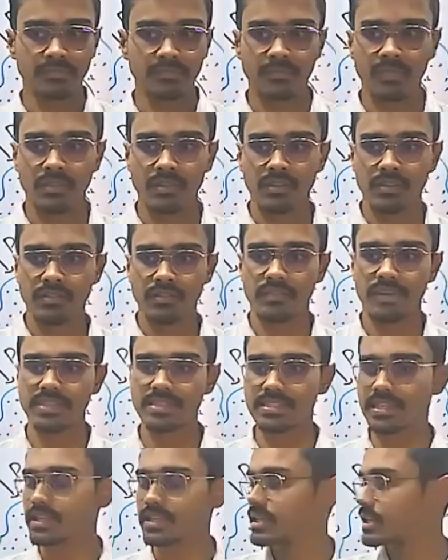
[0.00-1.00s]
What is a single
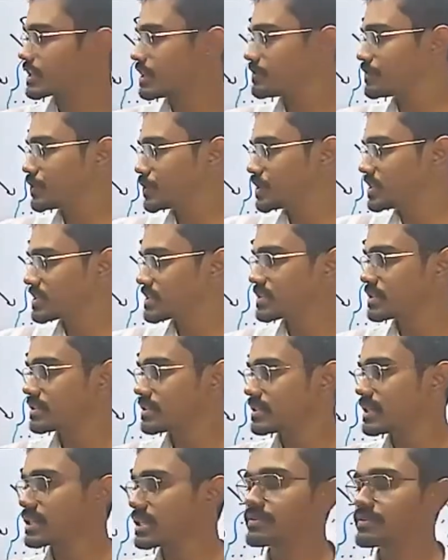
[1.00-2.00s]
term for this? Delta
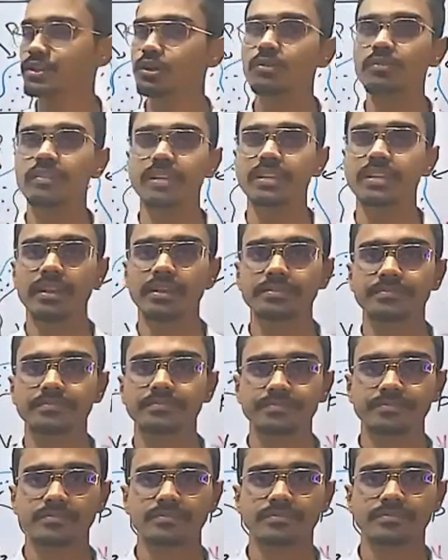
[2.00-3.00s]
V over V1.
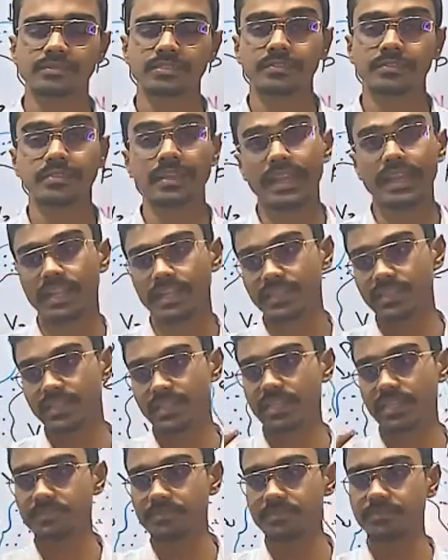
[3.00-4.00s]
We had another term
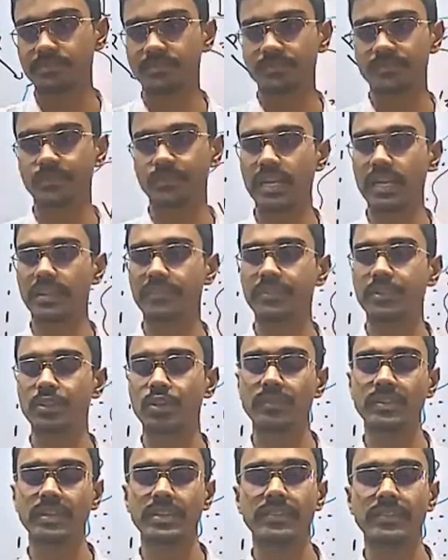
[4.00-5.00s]
for delta V over
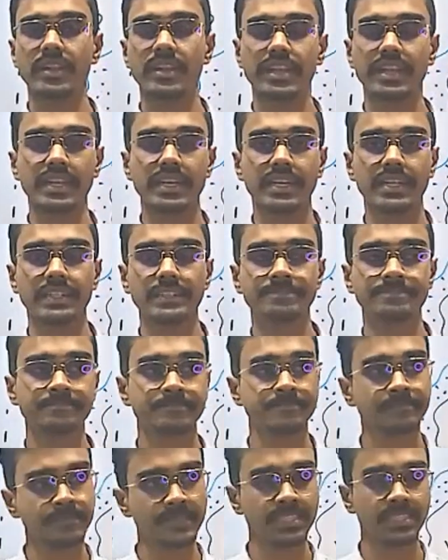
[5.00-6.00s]
V1 in
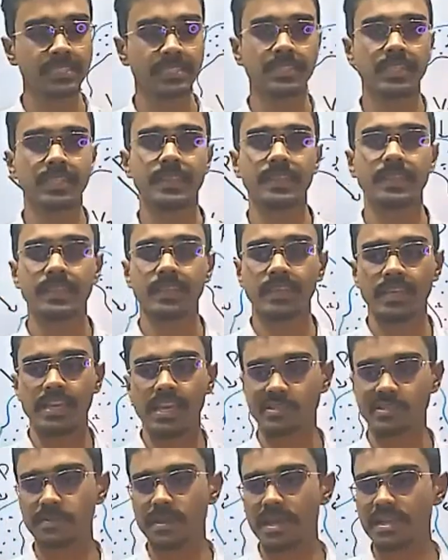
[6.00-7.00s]

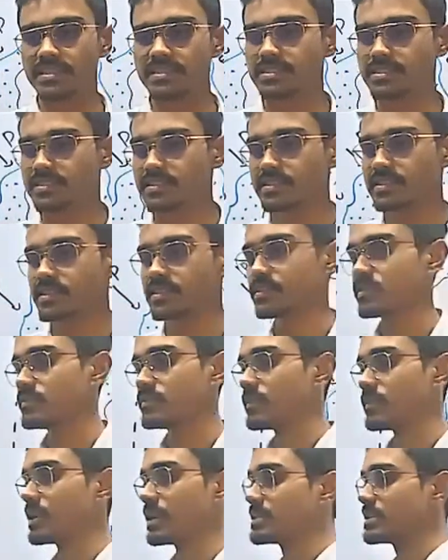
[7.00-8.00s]
expansions. What is
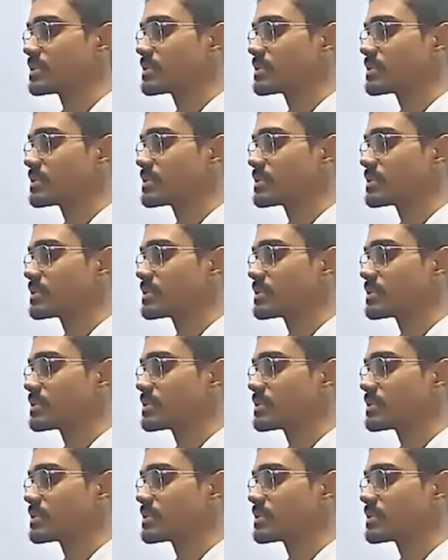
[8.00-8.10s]
it?